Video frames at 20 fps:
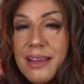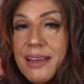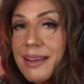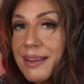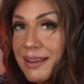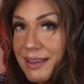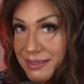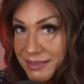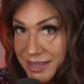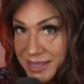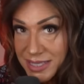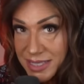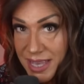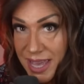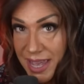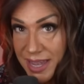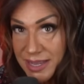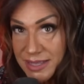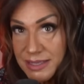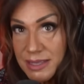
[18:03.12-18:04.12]
In this
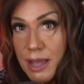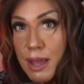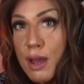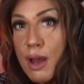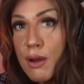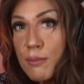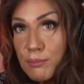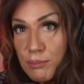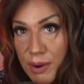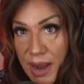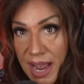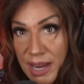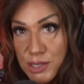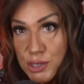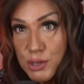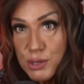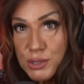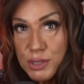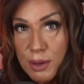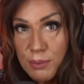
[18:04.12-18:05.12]
case,
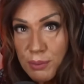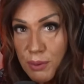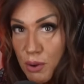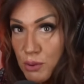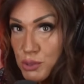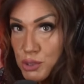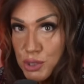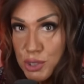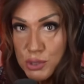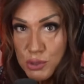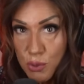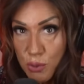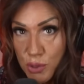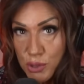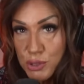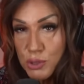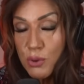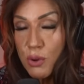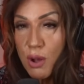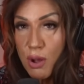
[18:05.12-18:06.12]
Brashers approached a door
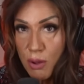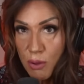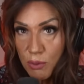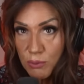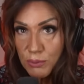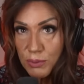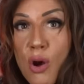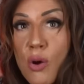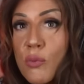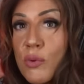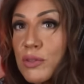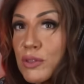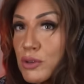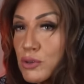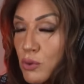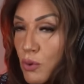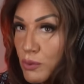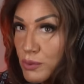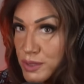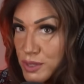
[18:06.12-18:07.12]
to a home. When the
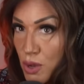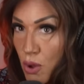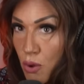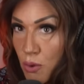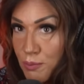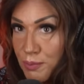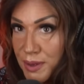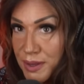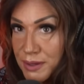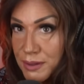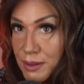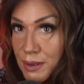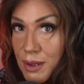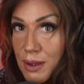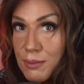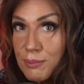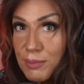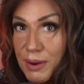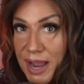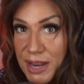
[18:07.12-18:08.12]
door was opened,
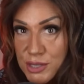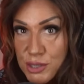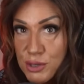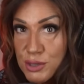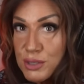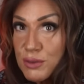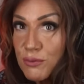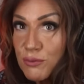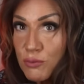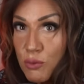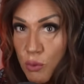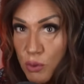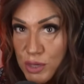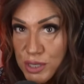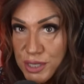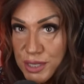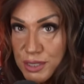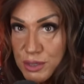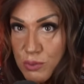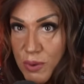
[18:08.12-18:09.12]
Brashers
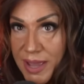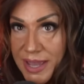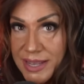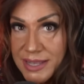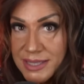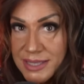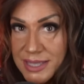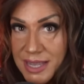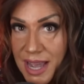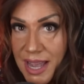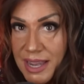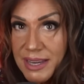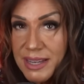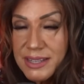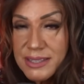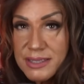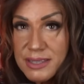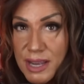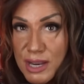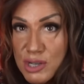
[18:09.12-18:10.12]
forced his way inside
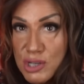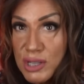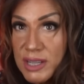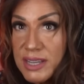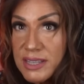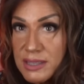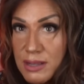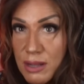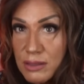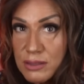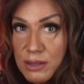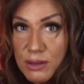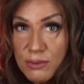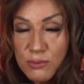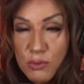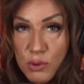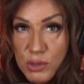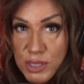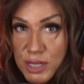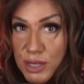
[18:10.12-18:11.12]
and sexually assaulted a
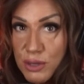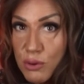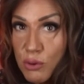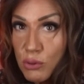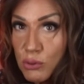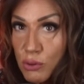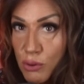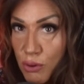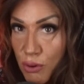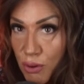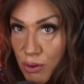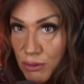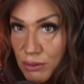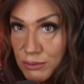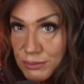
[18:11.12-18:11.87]
14-year-old girl.